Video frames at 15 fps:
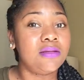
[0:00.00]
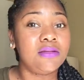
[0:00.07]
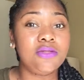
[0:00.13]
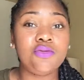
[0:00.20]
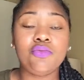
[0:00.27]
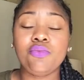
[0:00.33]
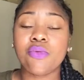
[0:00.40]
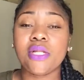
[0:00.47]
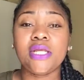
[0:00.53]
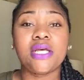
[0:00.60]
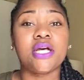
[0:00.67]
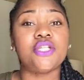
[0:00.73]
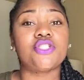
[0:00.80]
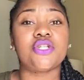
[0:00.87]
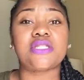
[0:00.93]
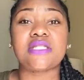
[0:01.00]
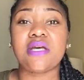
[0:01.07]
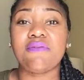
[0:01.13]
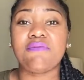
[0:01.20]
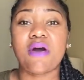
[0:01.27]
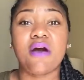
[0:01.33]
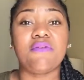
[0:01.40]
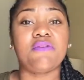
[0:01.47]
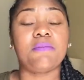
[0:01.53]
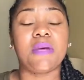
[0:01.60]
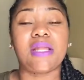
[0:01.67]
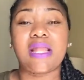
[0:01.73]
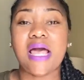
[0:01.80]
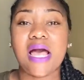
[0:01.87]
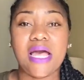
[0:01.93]
you really cut yourself off from
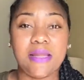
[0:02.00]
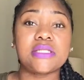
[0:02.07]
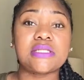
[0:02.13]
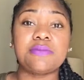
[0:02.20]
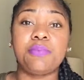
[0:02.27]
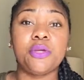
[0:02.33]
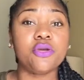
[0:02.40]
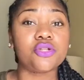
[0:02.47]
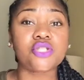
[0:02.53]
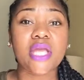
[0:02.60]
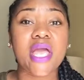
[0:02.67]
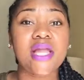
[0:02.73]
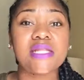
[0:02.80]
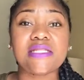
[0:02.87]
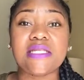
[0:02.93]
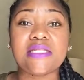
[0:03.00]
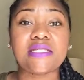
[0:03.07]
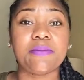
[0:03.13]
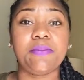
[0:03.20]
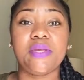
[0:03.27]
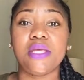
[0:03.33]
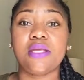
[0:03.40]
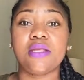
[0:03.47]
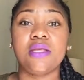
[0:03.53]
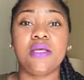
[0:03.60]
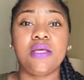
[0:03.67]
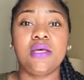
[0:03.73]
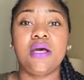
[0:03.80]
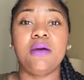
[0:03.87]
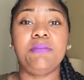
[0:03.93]
a lot. Spirituality is a
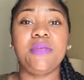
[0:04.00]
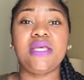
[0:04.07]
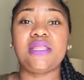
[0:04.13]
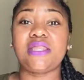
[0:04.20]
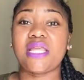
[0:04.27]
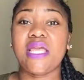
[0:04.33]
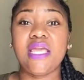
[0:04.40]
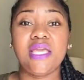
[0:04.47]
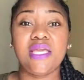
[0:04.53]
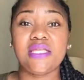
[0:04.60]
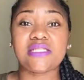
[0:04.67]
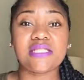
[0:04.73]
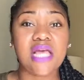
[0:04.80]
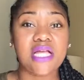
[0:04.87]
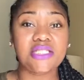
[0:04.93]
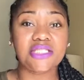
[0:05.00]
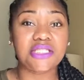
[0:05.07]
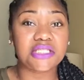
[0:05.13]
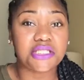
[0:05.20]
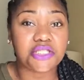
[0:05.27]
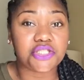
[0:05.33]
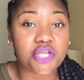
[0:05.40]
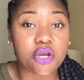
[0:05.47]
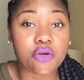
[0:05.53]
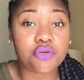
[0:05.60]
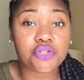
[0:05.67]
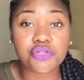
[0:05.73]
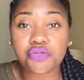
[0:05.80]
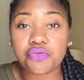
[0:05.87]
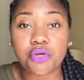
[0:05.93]
big thing. It's not just the
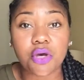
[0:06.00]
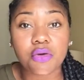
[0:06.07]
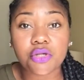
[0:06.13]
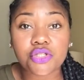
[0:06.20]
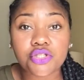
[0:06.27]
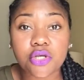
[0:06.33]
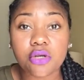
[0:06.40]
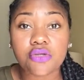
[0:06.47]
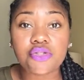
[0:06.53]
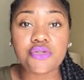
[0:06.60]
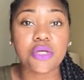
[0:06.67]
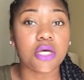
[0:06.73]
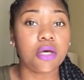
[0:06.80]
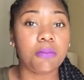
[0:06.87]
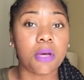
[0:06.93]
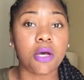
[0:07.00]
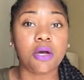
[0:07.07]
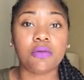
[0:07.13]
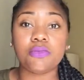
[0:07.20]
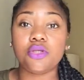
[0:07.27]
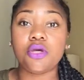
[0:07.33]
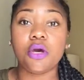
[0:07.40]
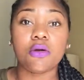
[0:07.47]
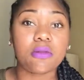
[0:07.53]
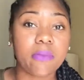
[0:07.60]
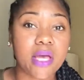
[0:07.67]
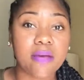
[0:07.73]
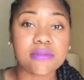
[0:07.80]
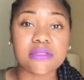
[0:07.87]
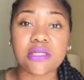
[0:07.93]
church. You go to church, you come home. You go to
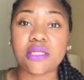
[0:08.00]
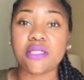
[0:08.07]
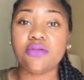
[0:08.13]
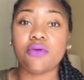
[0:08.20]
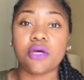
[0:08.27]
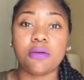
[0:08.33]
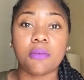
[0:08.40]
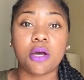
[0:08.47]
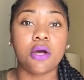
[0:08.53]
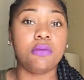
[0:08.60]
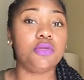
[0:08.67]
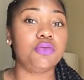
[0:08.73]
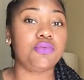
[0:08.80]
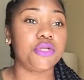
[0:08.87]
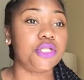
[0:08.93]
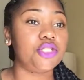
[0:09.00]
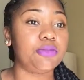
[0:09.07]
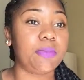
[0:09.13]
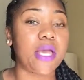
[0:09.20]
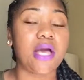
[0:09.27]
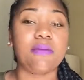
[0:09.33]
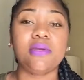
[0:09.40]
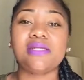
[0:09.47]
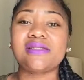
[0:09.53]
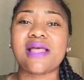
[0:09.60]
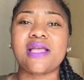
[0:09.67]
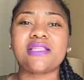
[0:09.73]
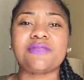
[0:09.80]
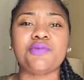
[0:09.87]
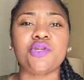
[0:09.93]
Bible study, you come home, you read your Bible. It's
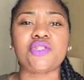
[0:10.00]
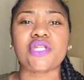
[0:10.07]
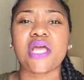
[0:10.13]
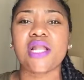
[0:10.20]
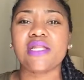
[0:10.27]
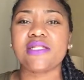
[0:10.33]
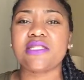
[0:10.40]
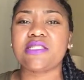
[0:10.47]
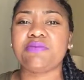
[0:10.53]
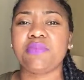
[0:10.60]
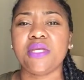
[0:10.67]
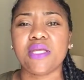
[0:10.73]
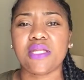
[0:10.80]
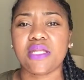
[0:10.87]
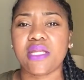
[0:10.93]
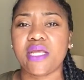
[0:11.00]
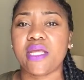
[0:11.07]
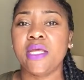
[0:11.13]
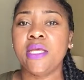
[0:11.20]
like spirituality is bigger than that.